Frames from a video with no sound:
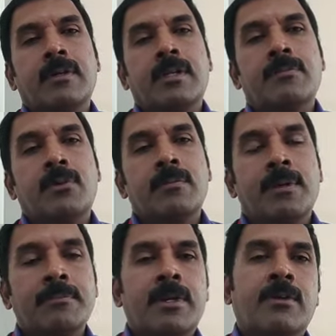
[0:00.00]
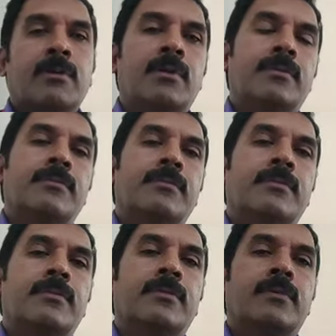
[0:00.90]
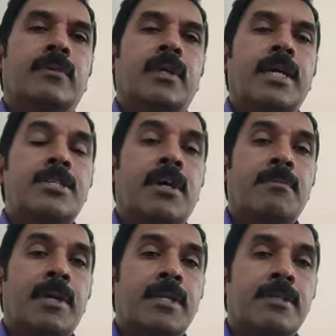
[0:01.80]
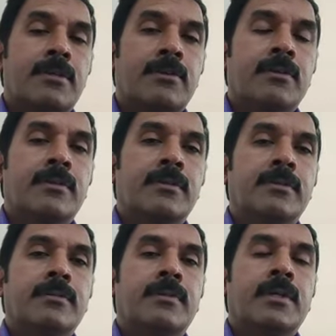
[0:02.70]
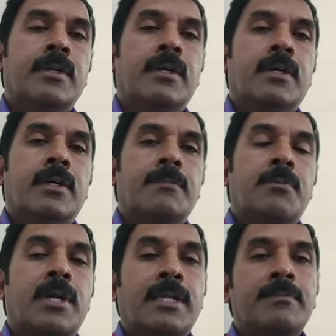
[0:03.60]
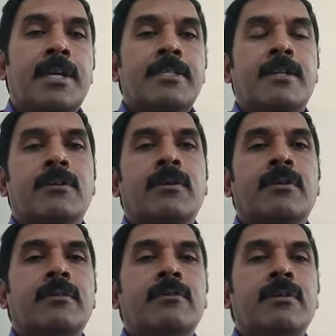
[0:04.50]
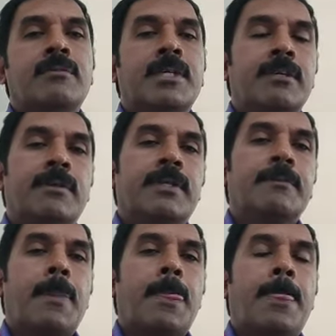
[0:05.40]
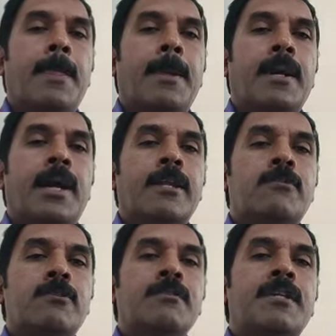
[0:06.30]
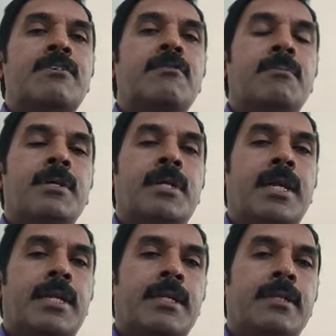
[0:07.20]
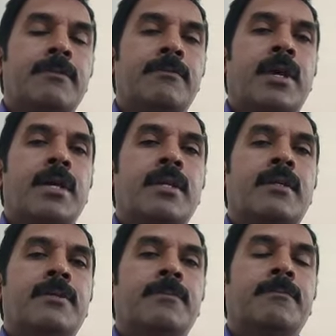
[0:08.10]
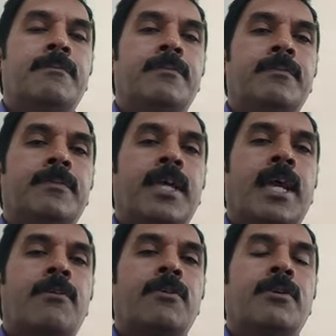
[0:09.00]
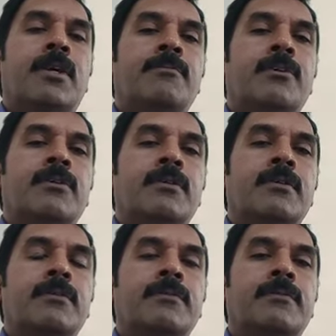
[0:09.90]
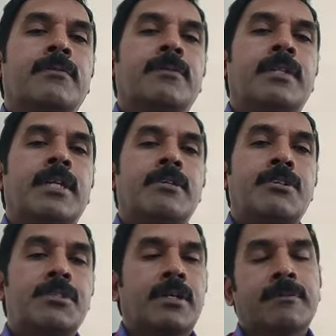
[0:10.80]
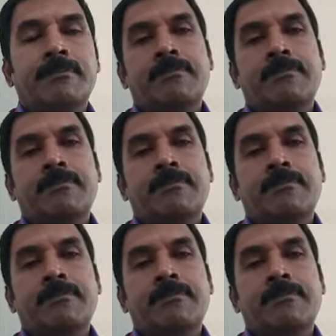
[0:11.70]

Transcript: or a board member role, or a HR manager role, or a product manager role will be given, and a situation will be created where they have to come out with a decision.